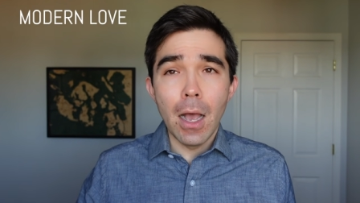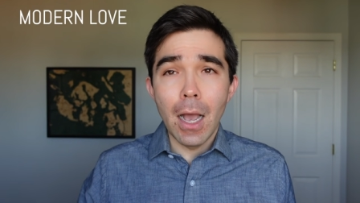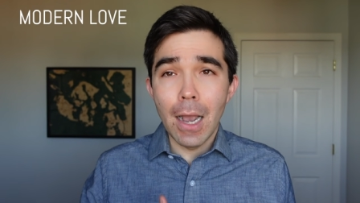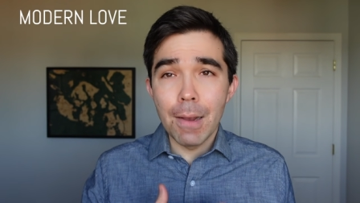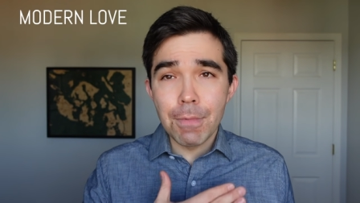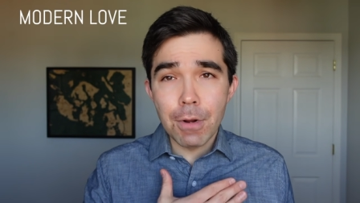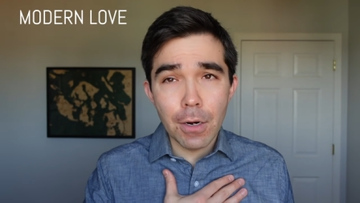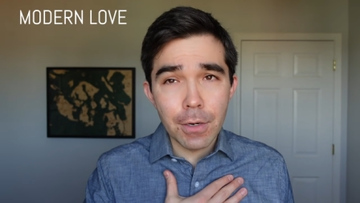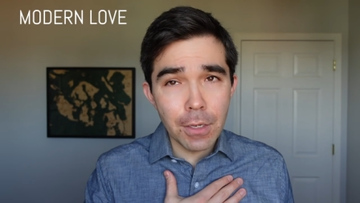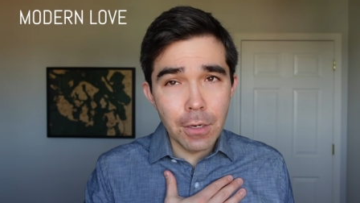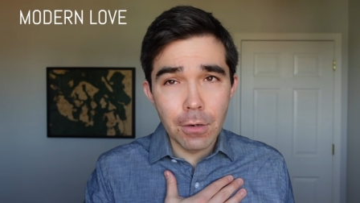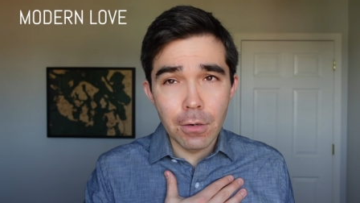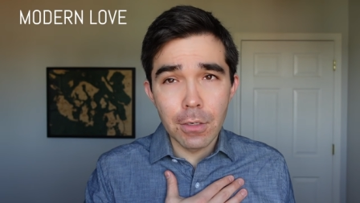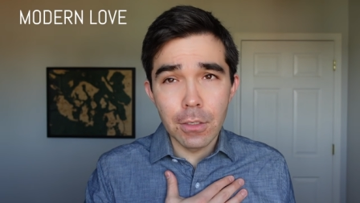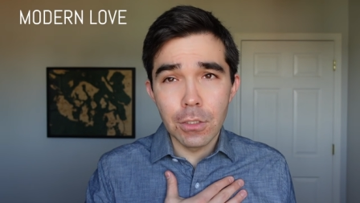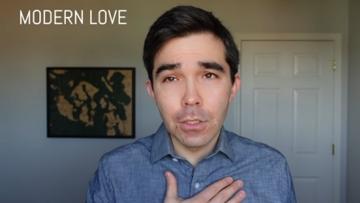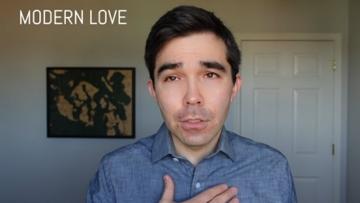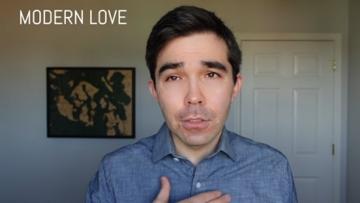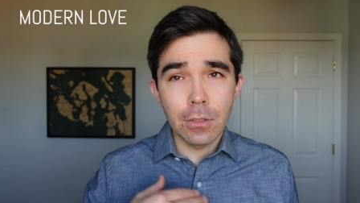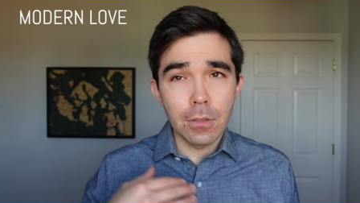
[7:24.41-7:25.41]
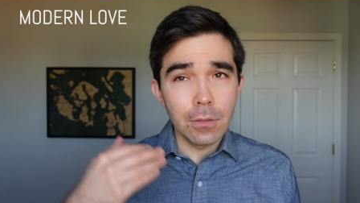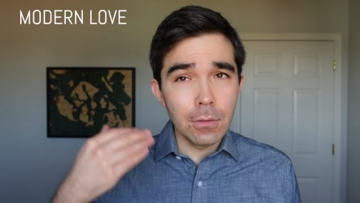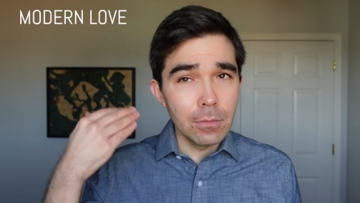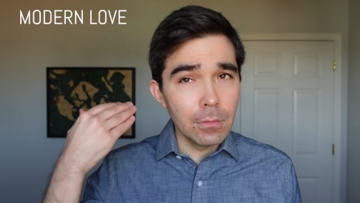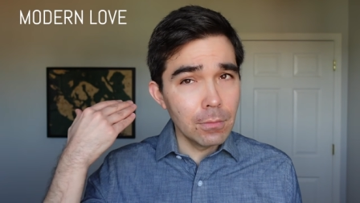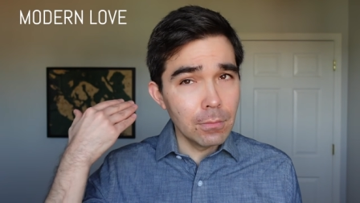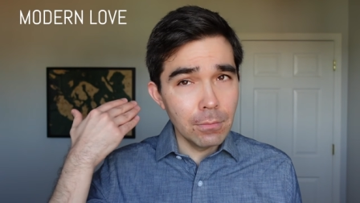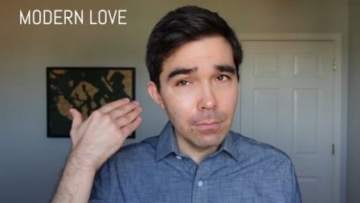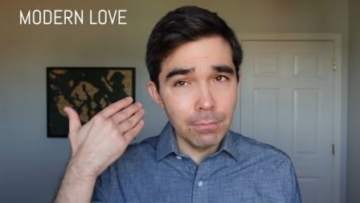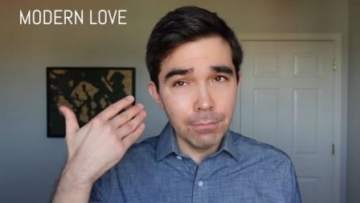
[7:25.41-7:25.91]
I'm not here to just
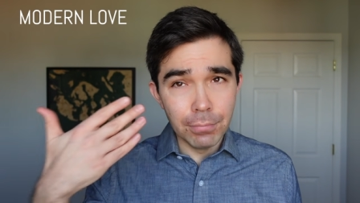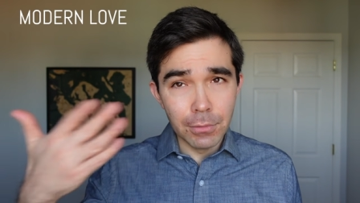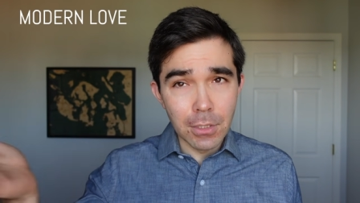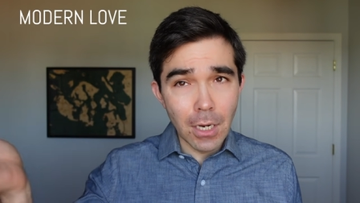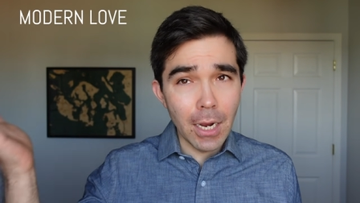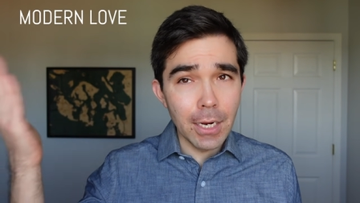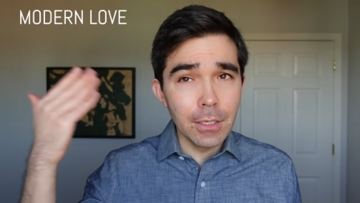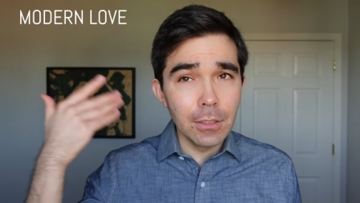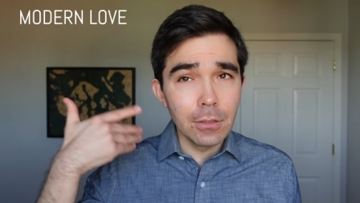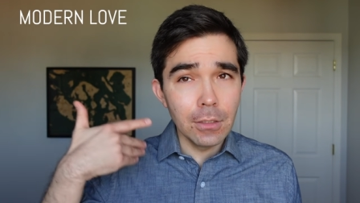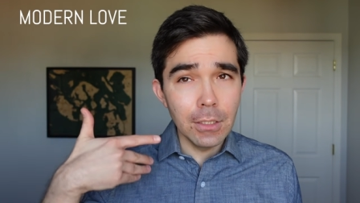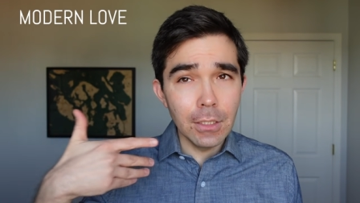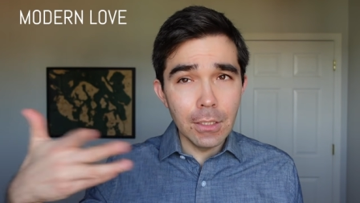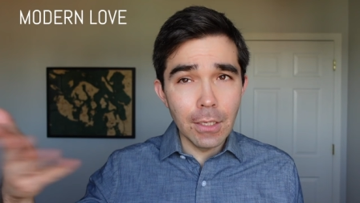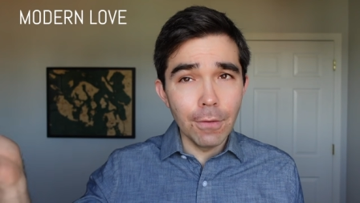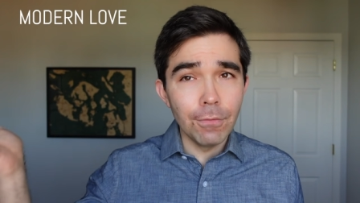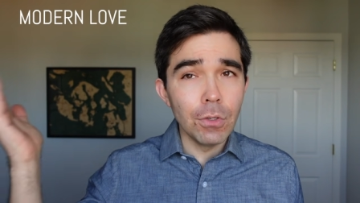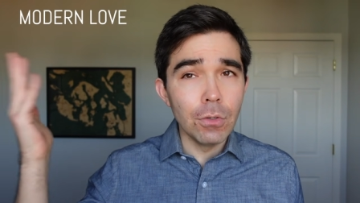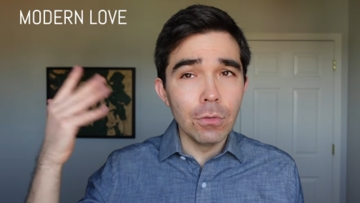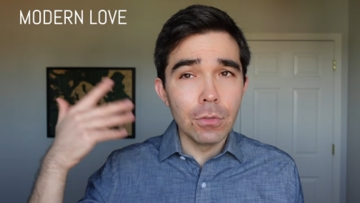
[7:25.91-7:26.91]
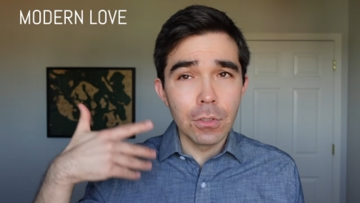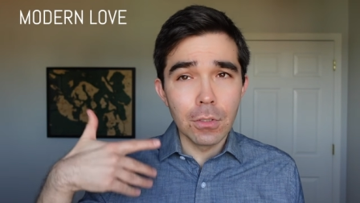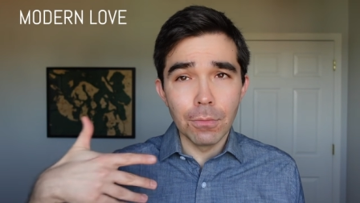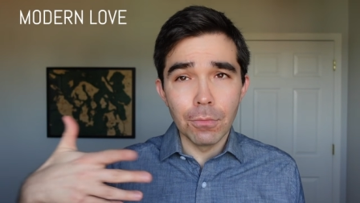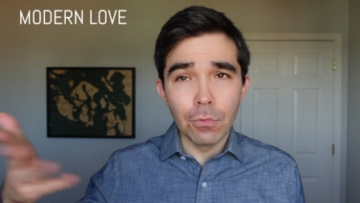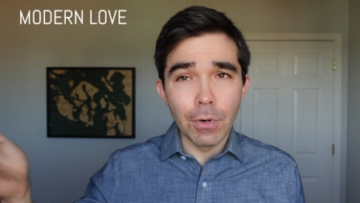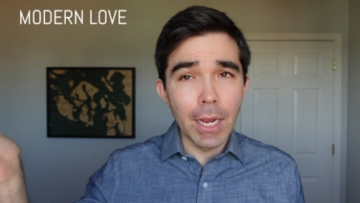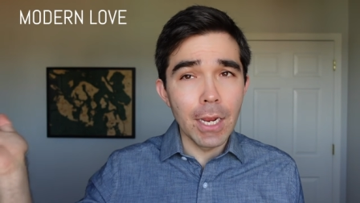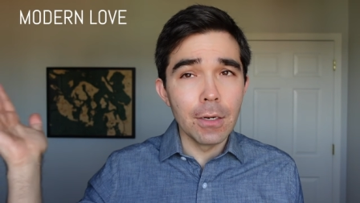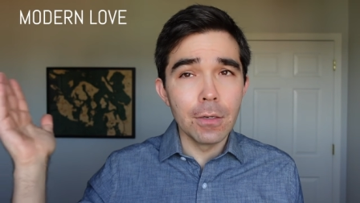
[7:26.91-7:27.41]
blindly give you
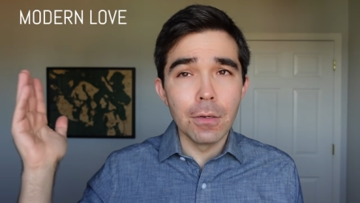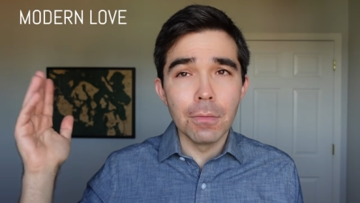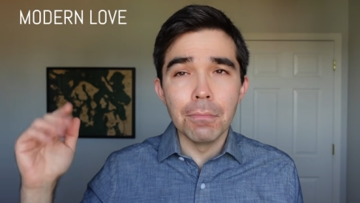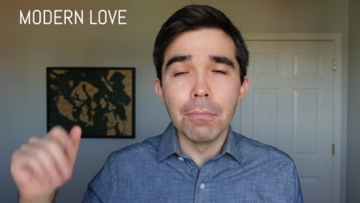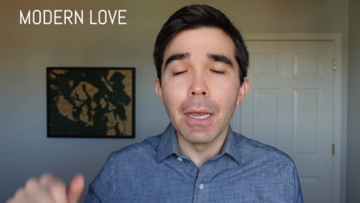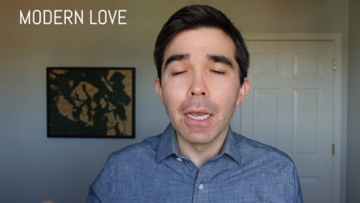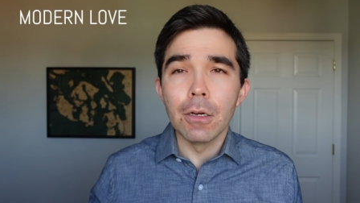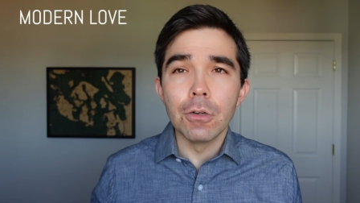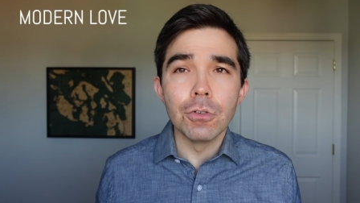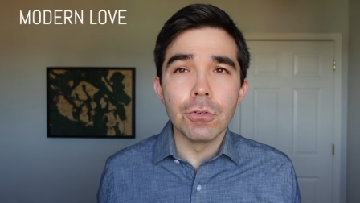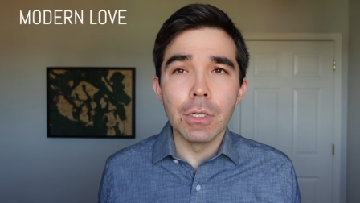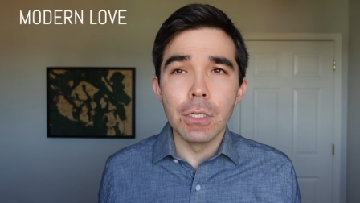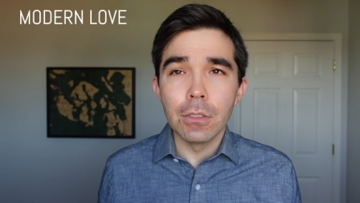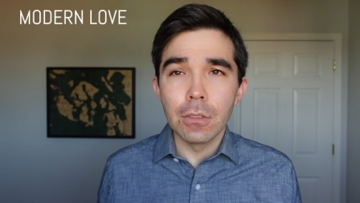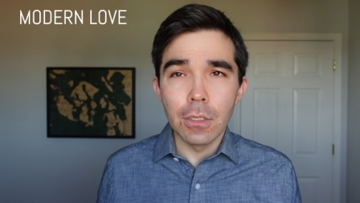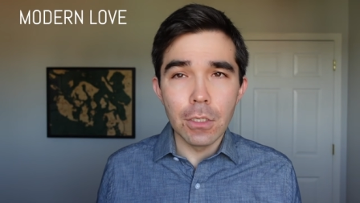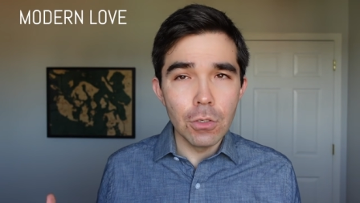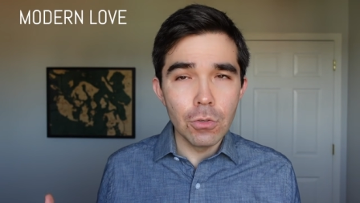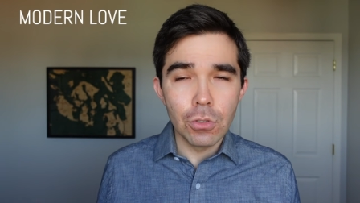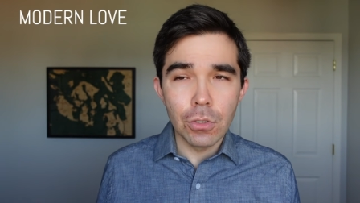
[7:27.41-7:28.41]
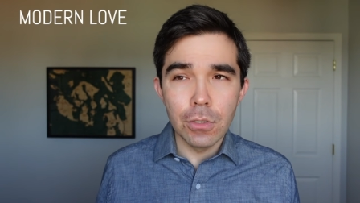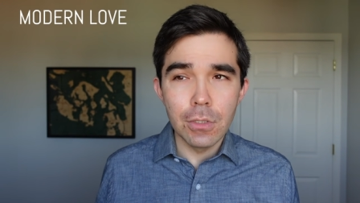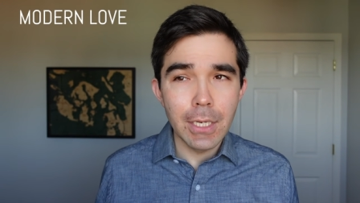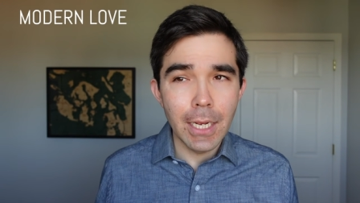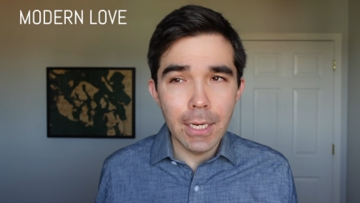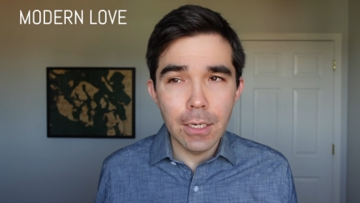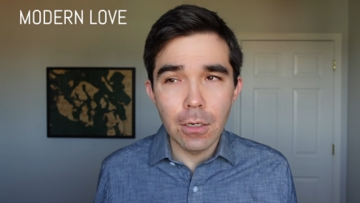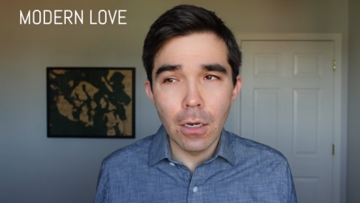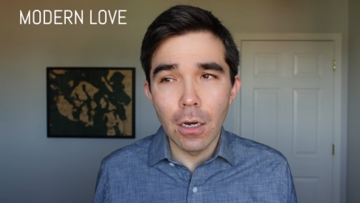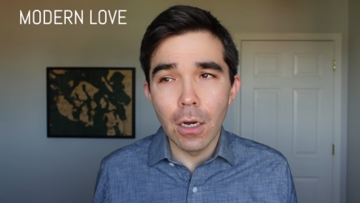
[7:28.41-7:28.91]
some random boundaries that you should
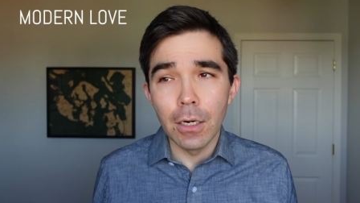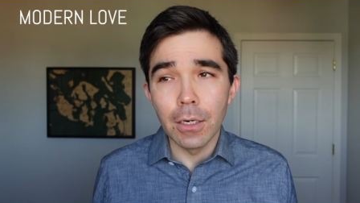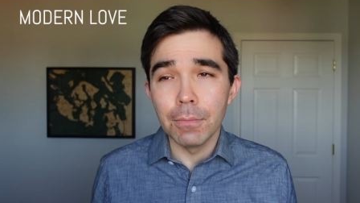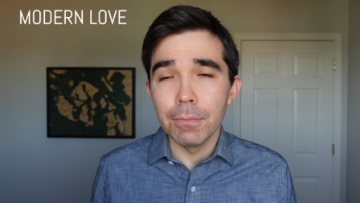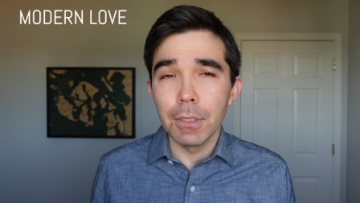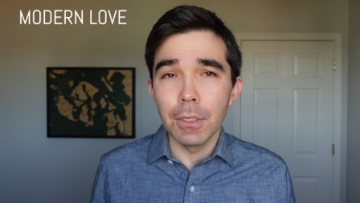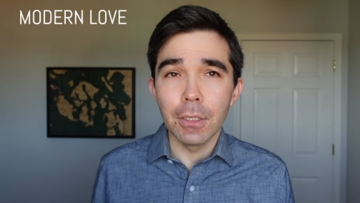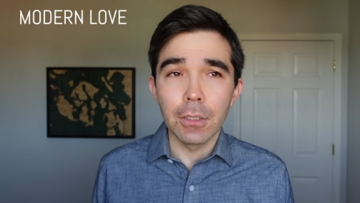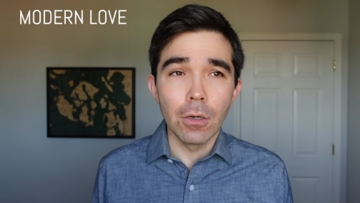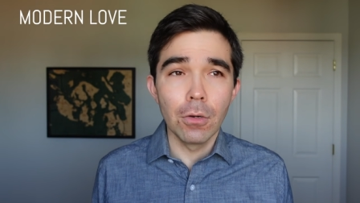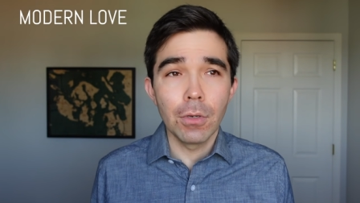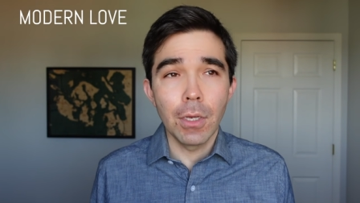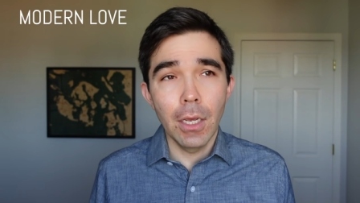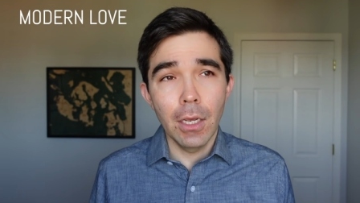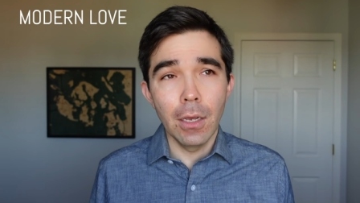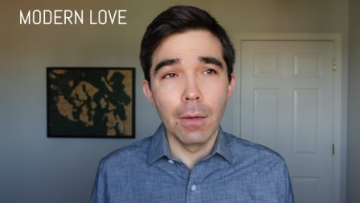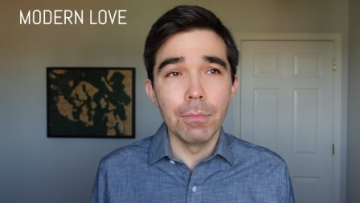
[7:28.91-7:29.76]
take on and be like, okay,